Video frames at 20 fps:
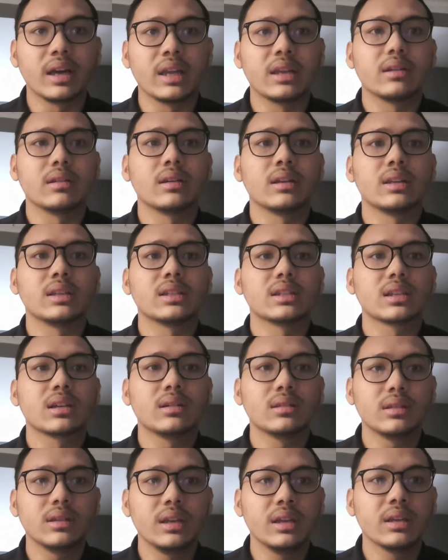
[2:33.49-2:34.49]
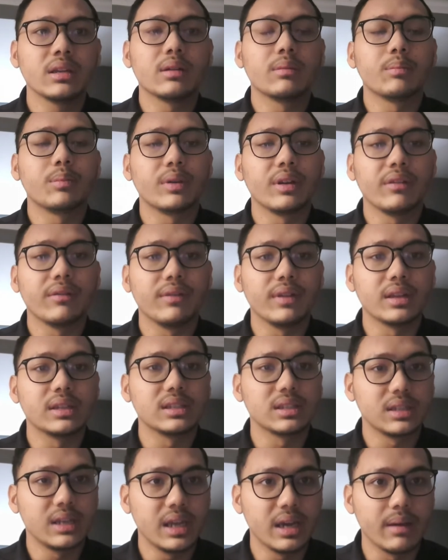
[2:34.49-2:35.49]
at rescheduling a
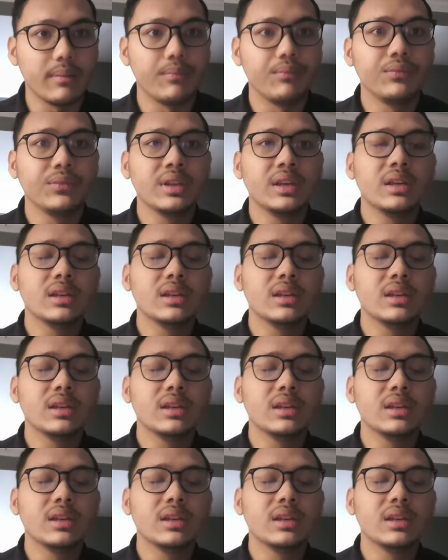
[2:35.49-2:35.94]
previous debt.